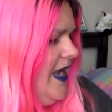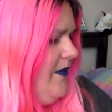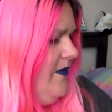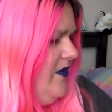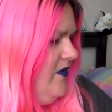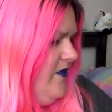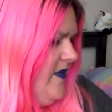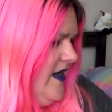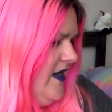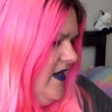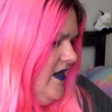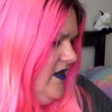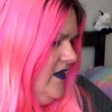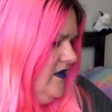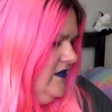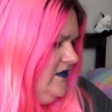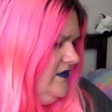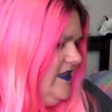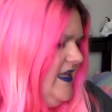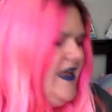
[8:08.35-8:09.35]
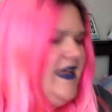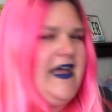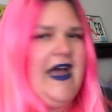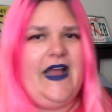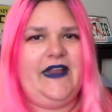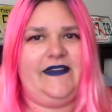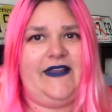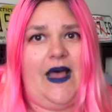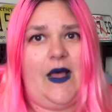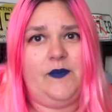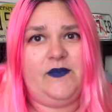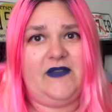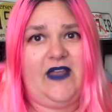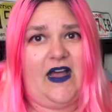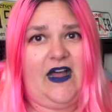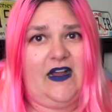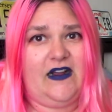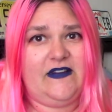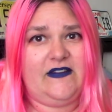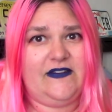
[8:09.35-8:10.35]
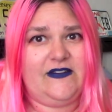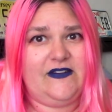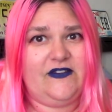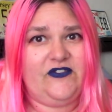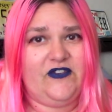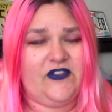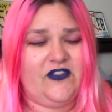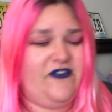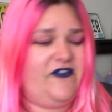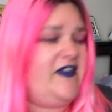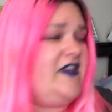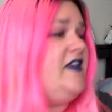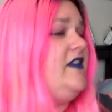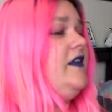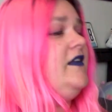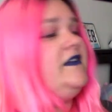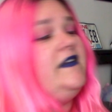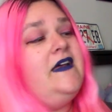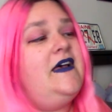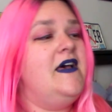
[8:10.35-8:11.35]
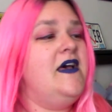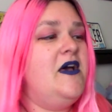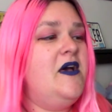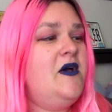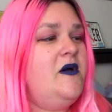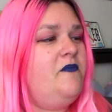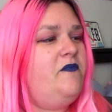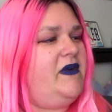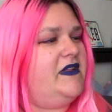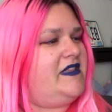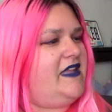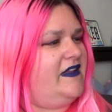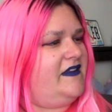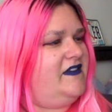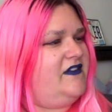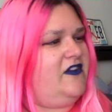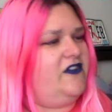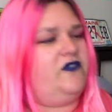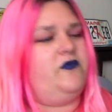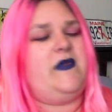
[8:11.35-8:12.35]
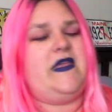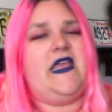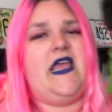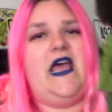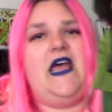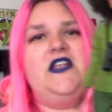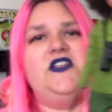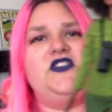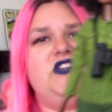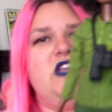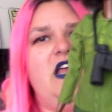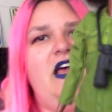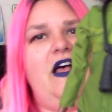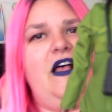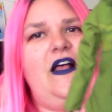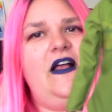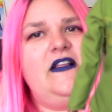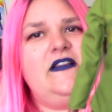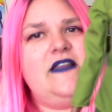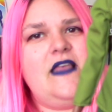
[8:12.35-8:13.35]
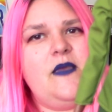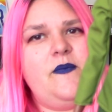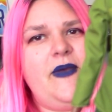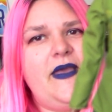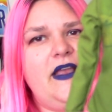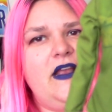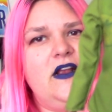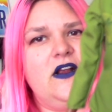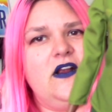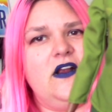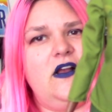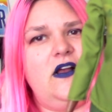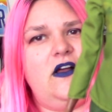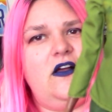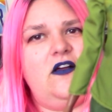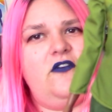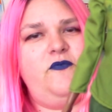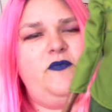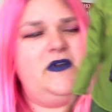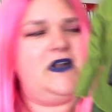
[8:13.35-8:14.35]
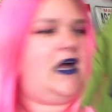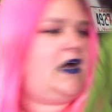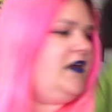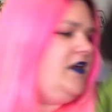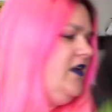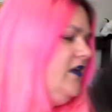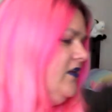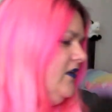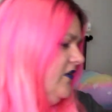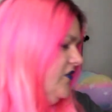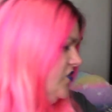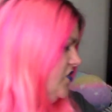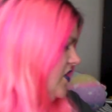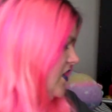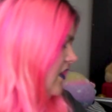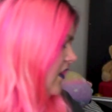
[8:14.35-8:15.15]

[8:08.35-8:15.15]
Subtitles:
would wear like high top docks for the field, but that's just me. And she has a pair of binoculars. She